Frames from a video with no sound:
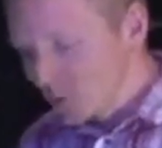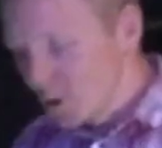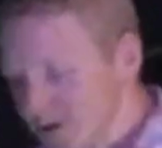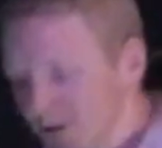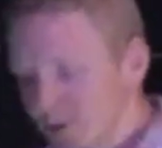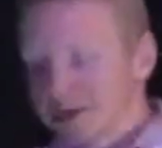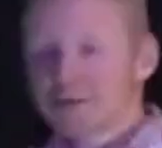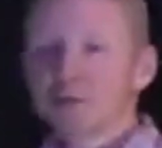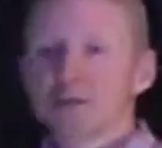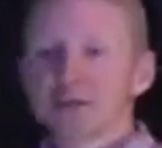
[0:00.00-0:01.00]
when someone gives
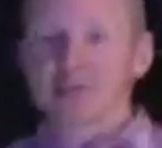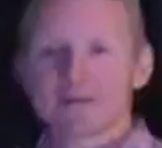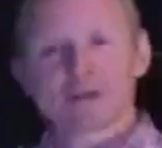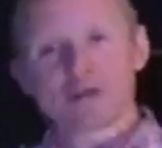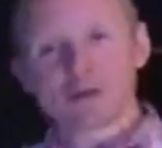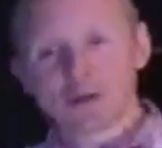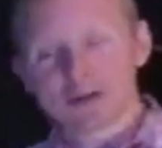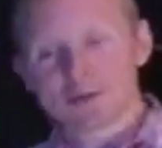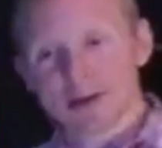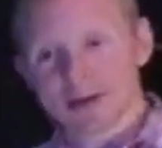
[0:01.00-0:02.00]
you a gift that you don't
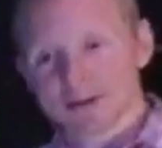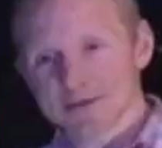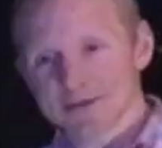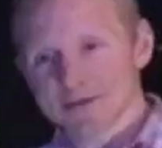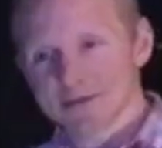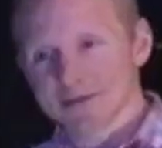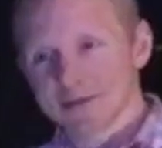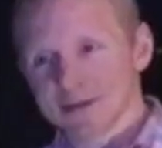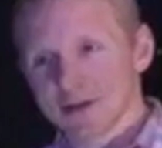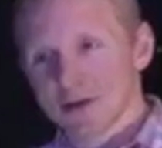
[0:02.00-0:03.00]
expect,
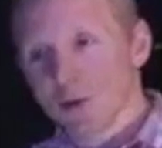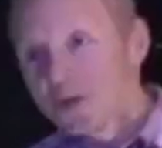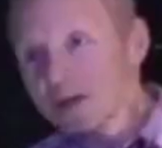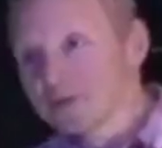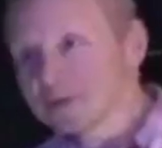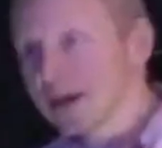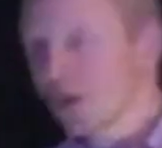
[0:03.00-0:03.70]
well, then you say,